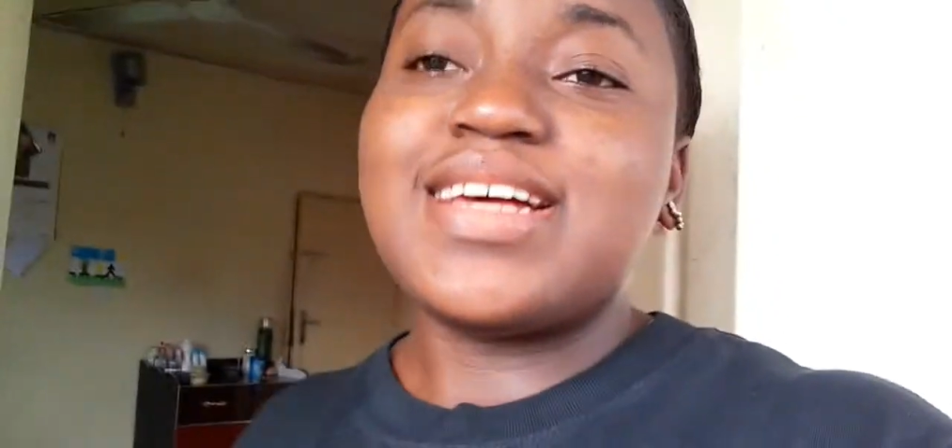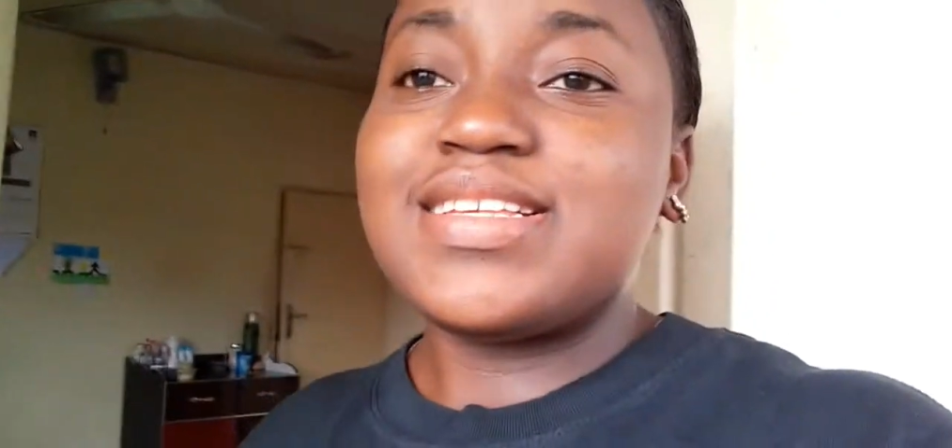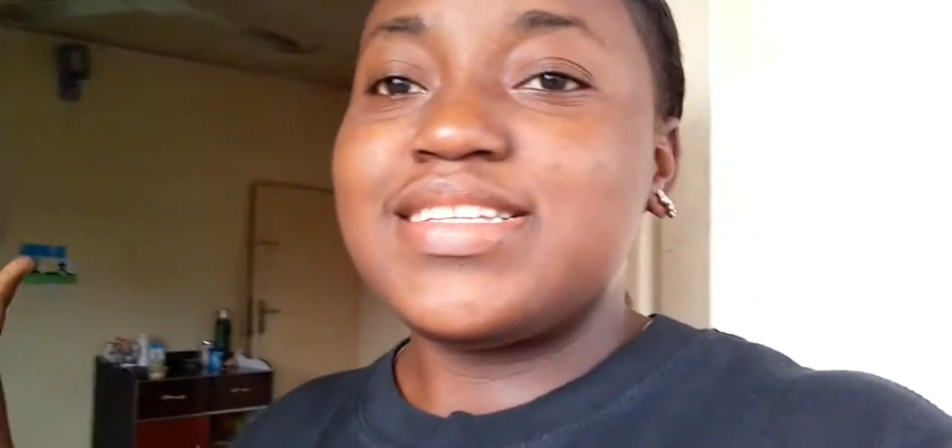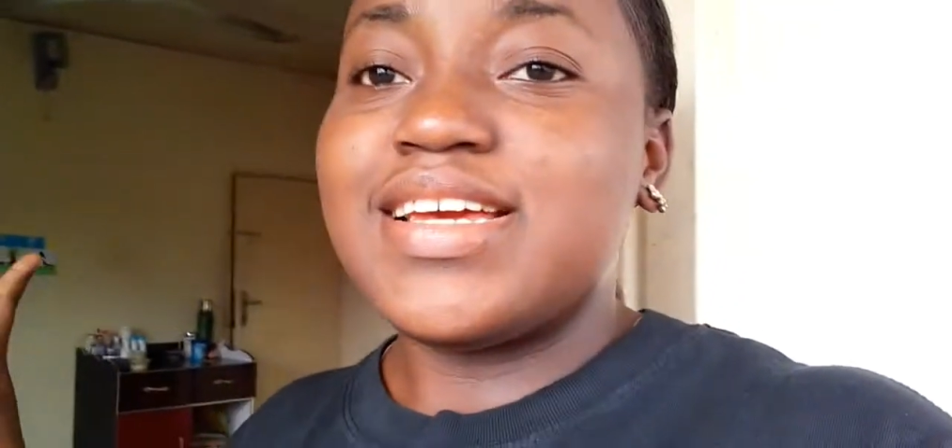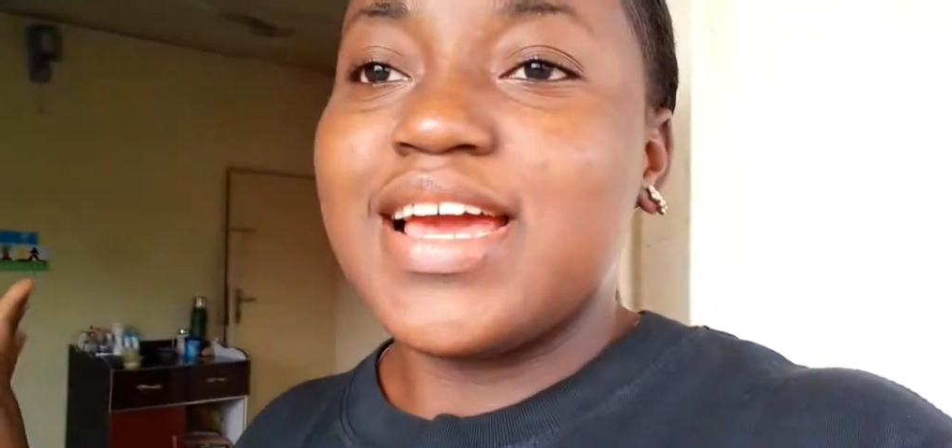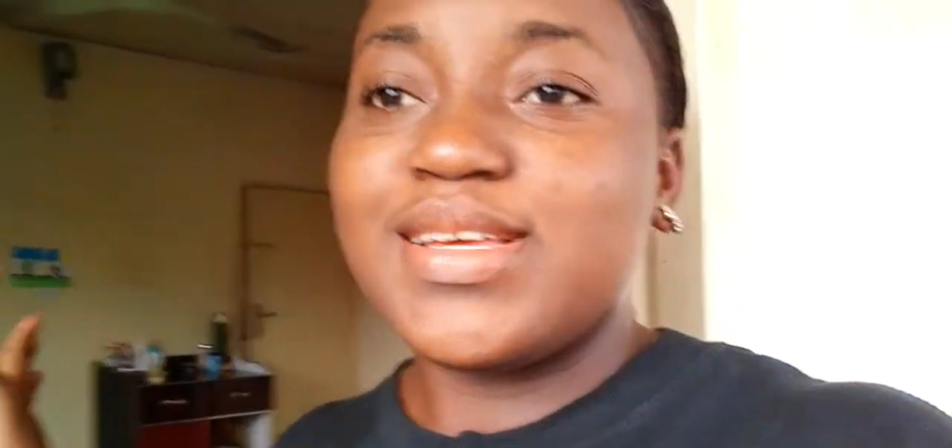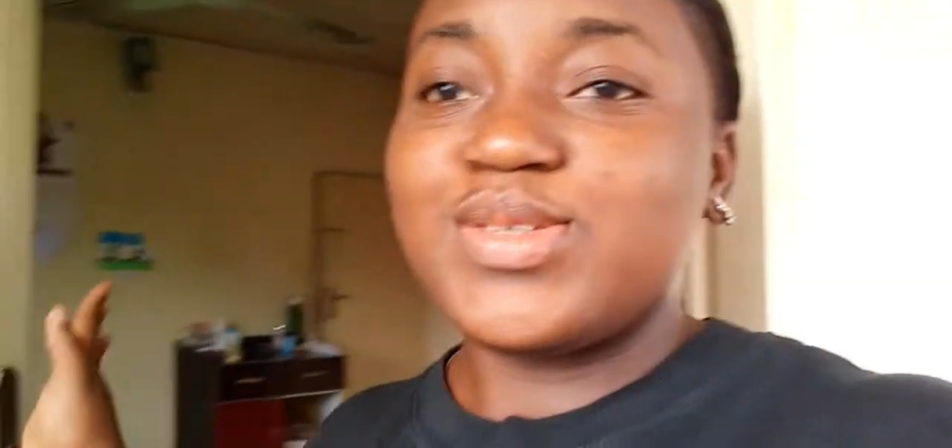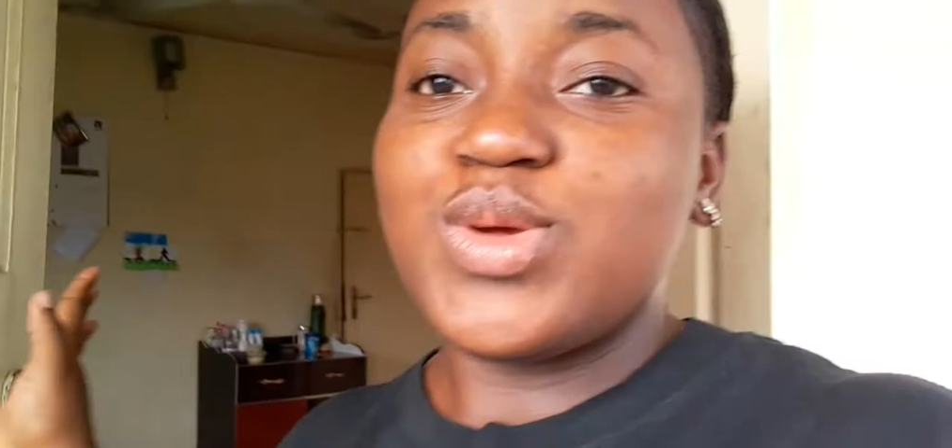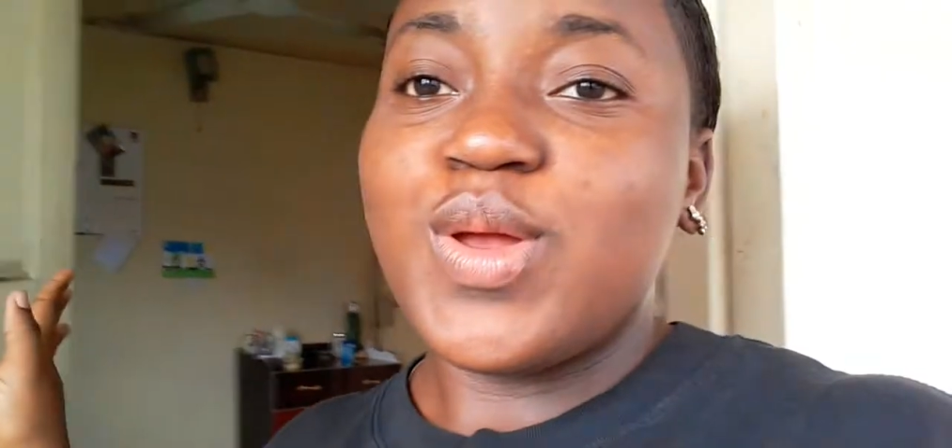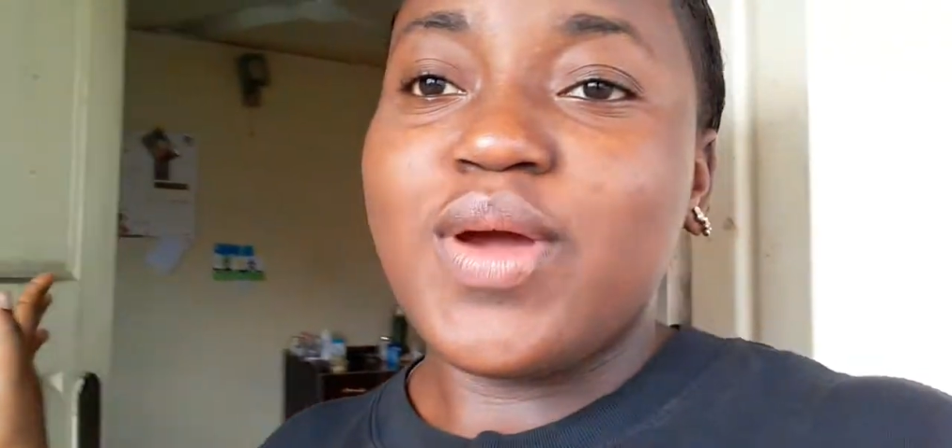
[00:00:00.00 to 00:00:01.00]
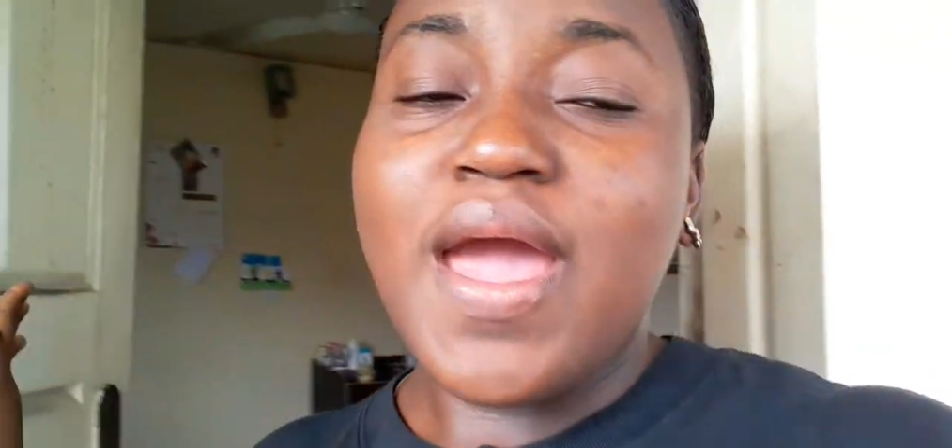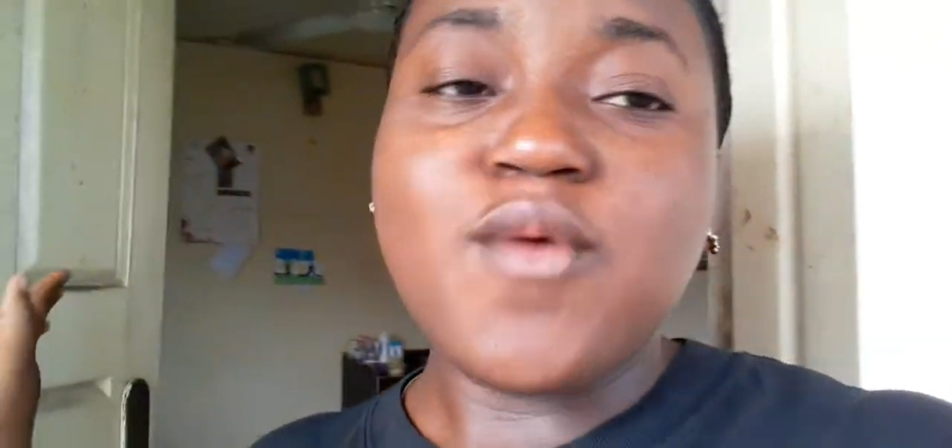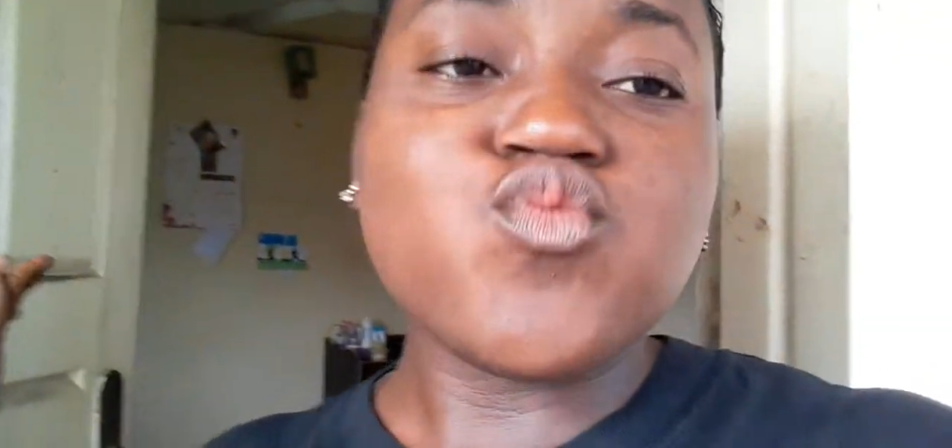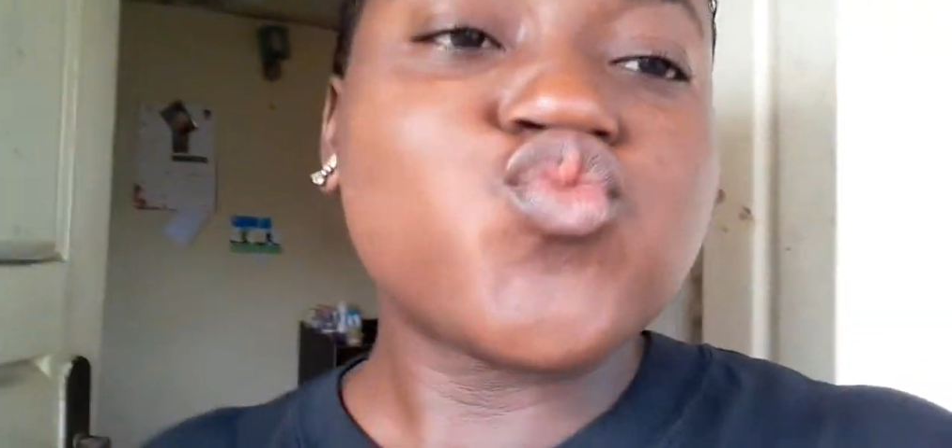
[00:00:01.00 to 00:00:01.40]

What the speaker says: I'll see you guys soon, okay?